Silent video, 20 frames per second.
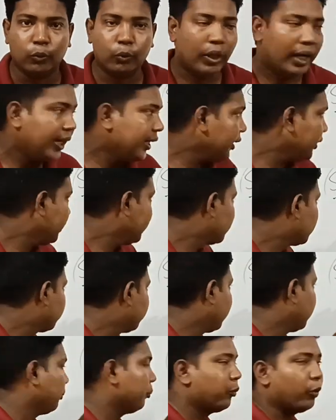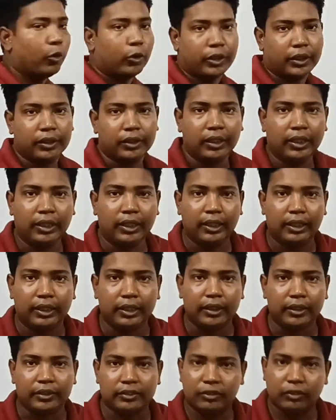why it's very important,
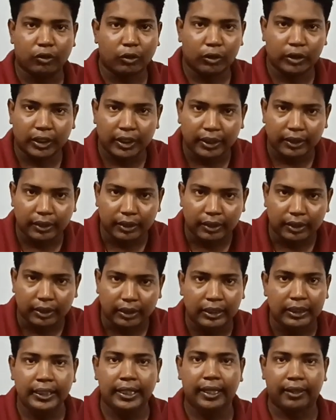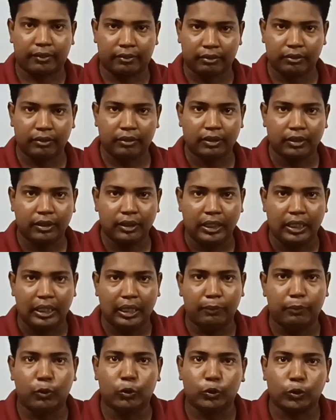it's not a clear
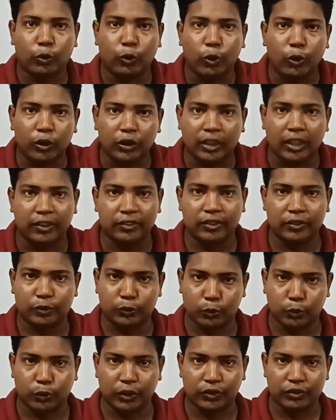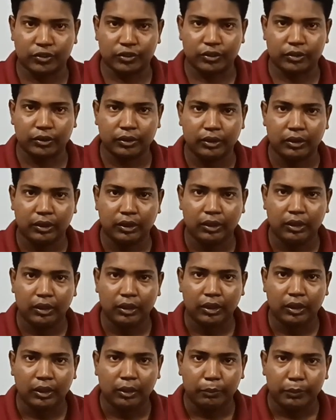about all classes students,
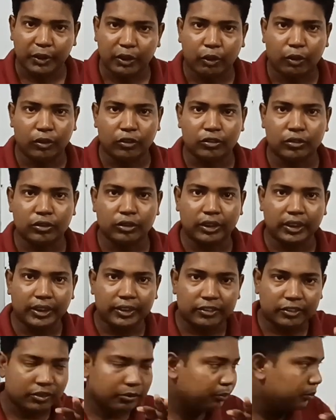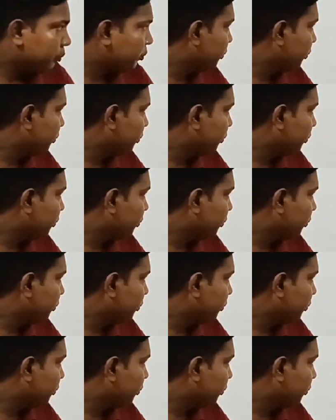because it's